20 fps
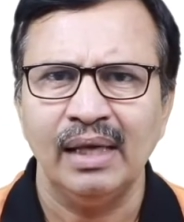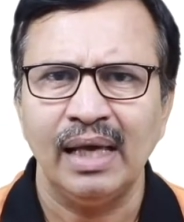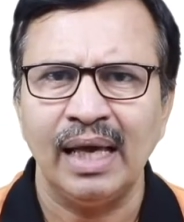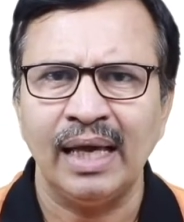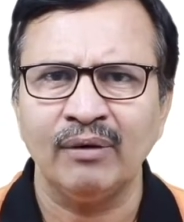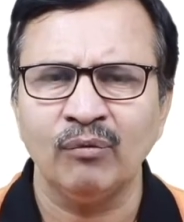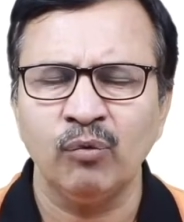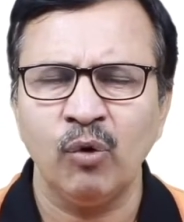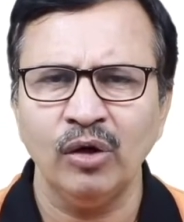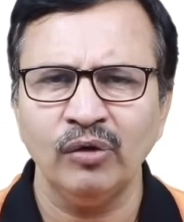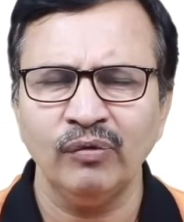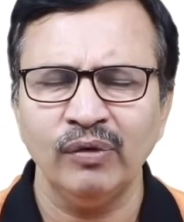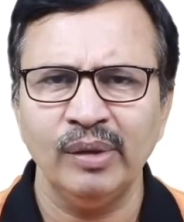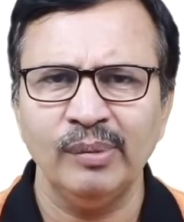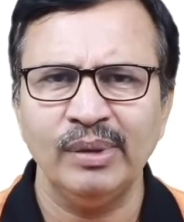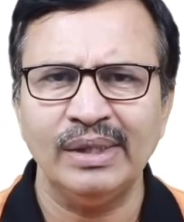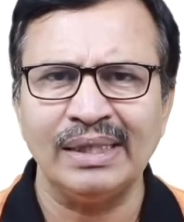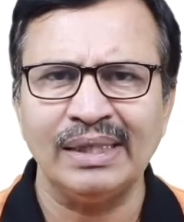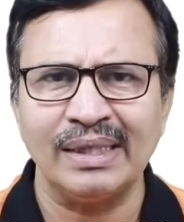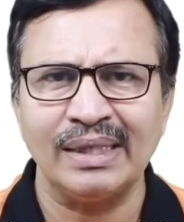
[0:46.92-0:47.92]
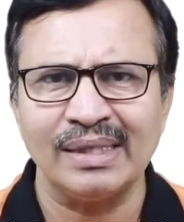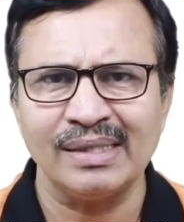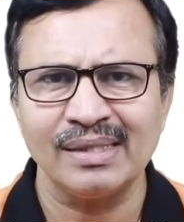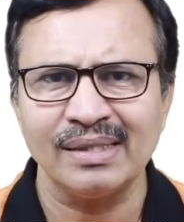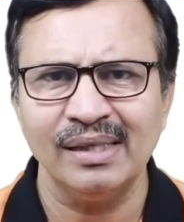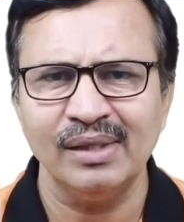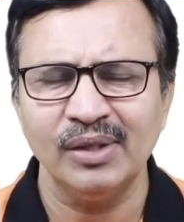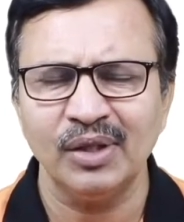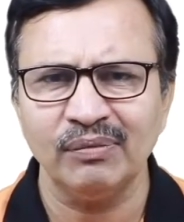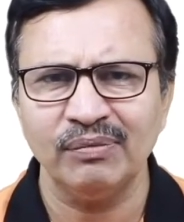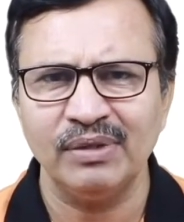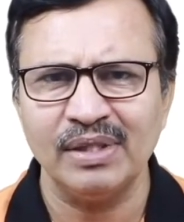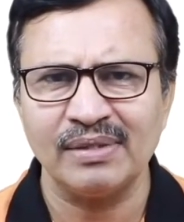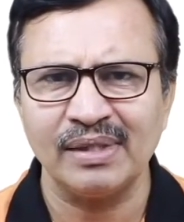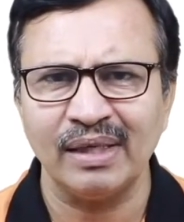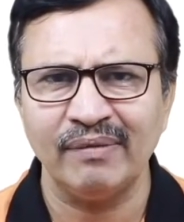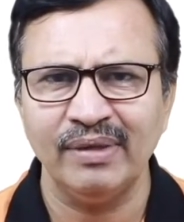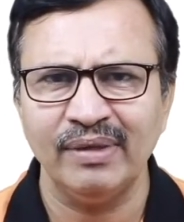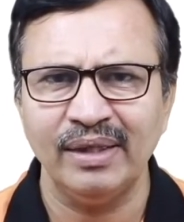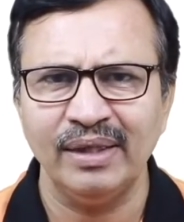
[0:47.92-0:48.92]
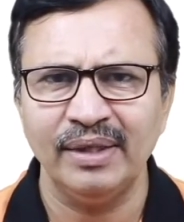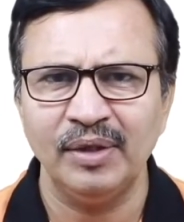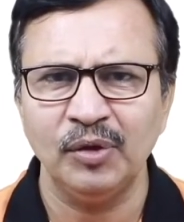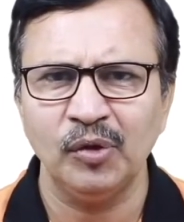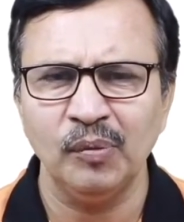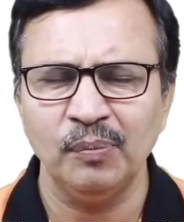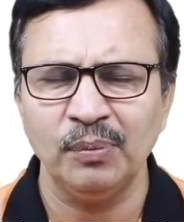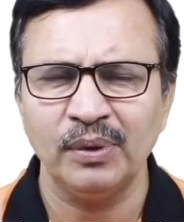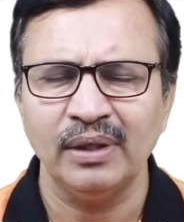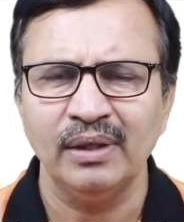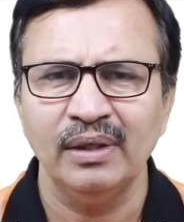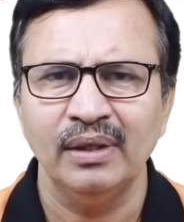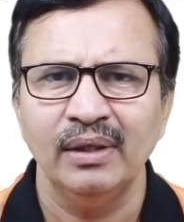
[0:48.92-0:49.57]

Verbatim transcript: And what will be the result of this heavily doped?